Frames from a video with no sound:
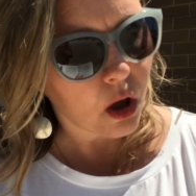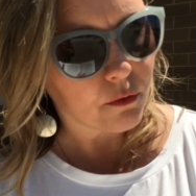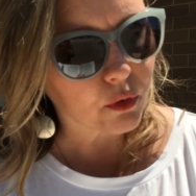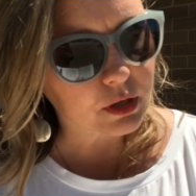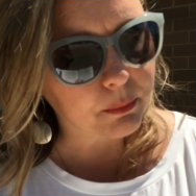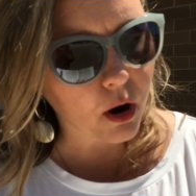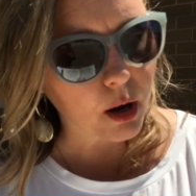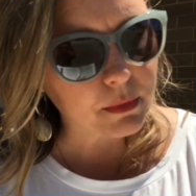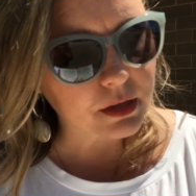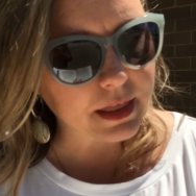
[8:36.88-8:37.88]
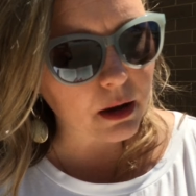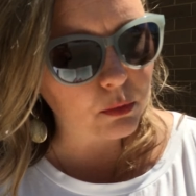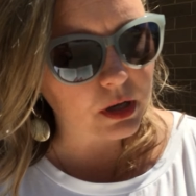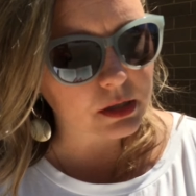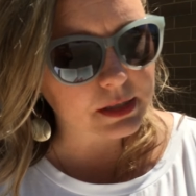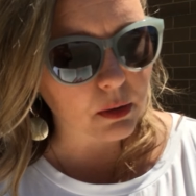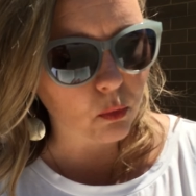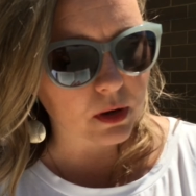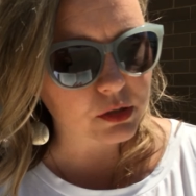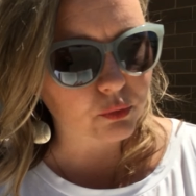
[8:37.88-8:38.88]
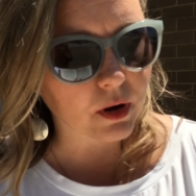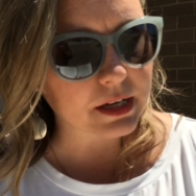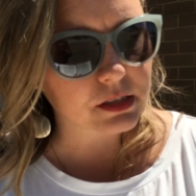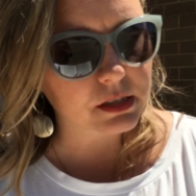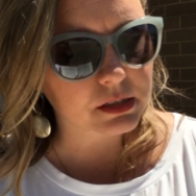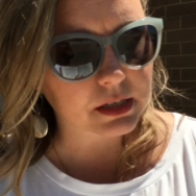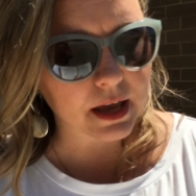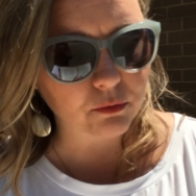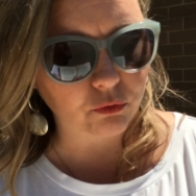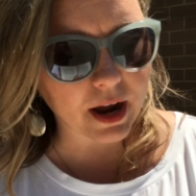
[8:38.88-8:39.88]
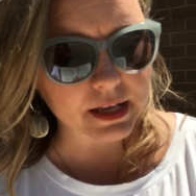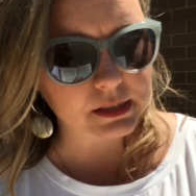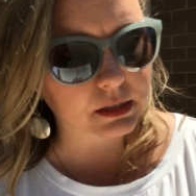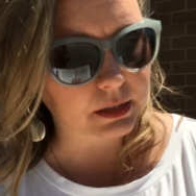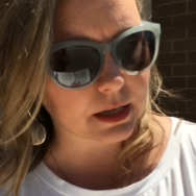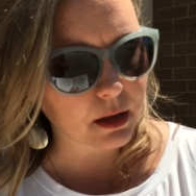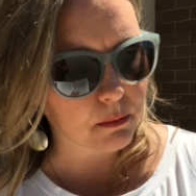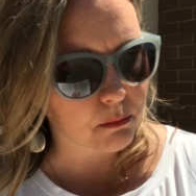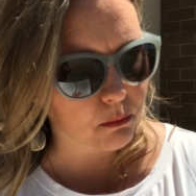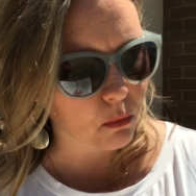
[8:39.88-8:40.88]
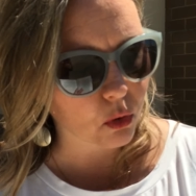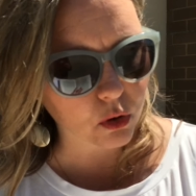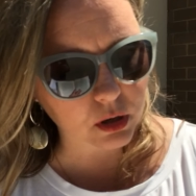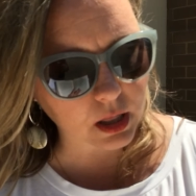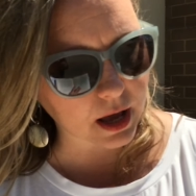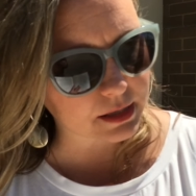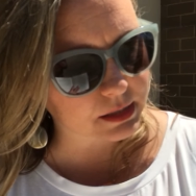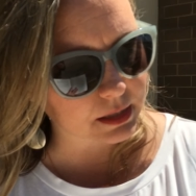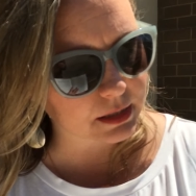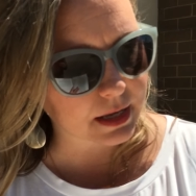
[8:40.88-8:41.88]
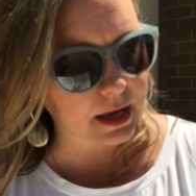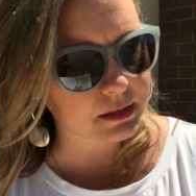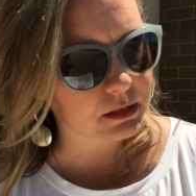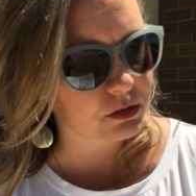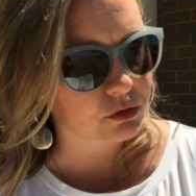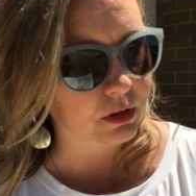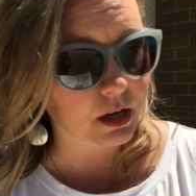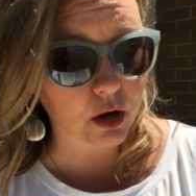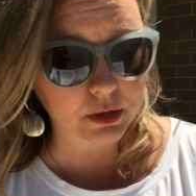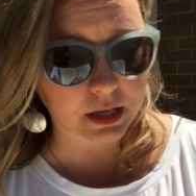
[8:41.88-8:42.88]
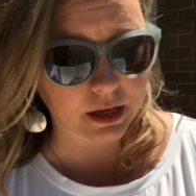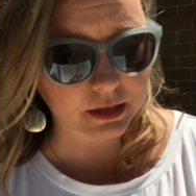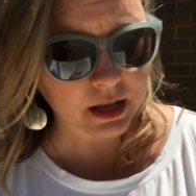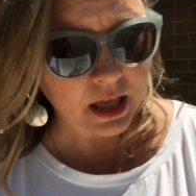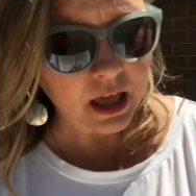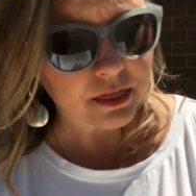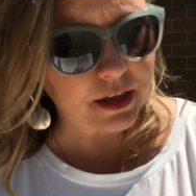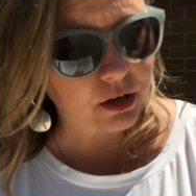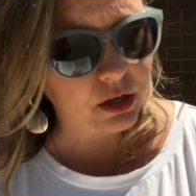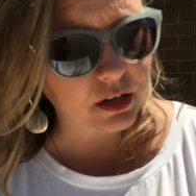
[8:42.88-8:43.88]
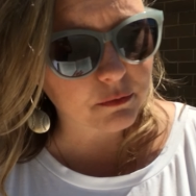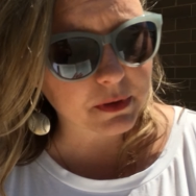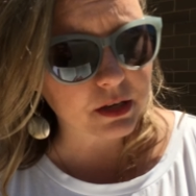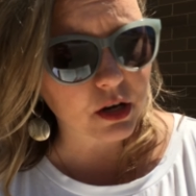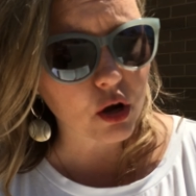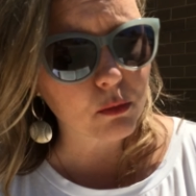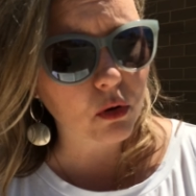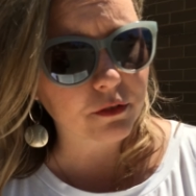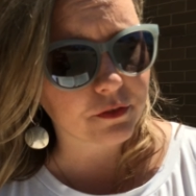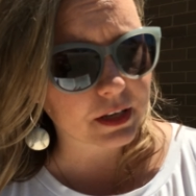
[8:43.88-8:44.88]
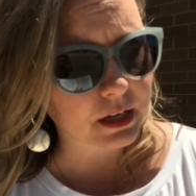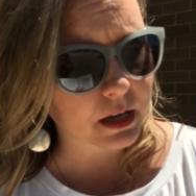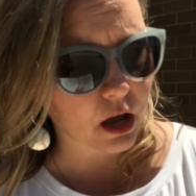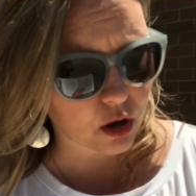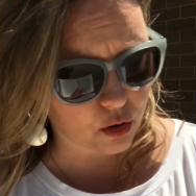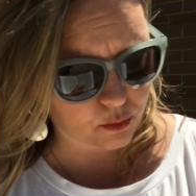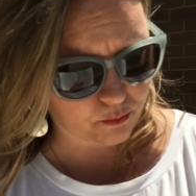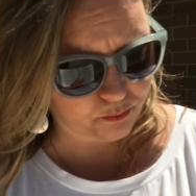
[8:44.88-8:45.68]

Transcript: For a department that was at once righteous yet rascally, moralizing yet draconian, there could have been no more fitting home.